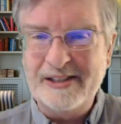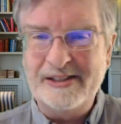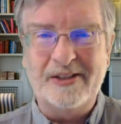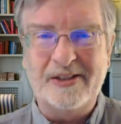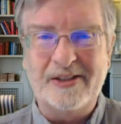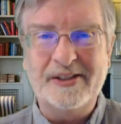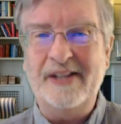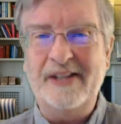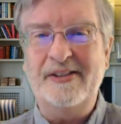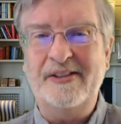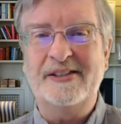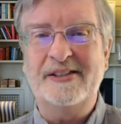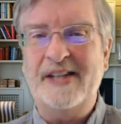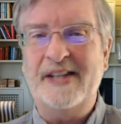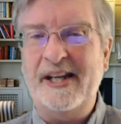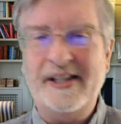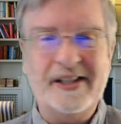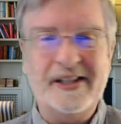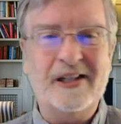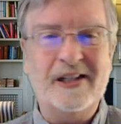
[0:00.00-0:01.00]
so they could
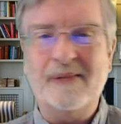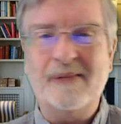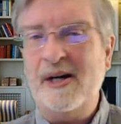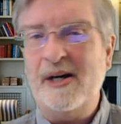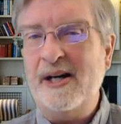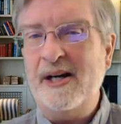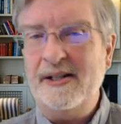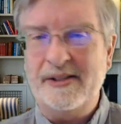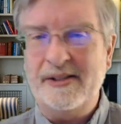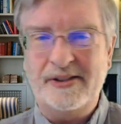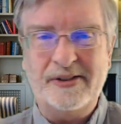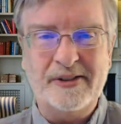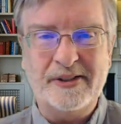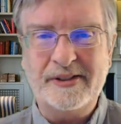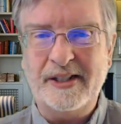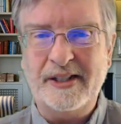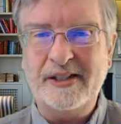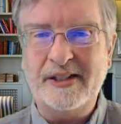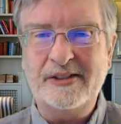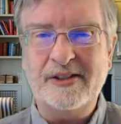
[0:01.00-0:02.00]
say it in their mind as soon
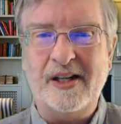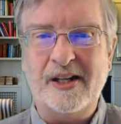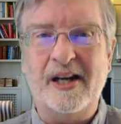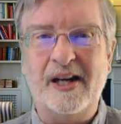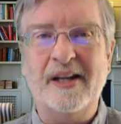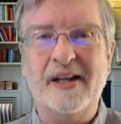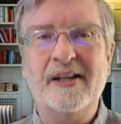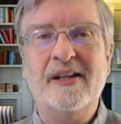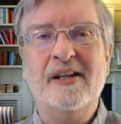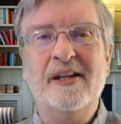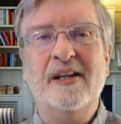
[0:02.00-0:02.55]
as they saw it.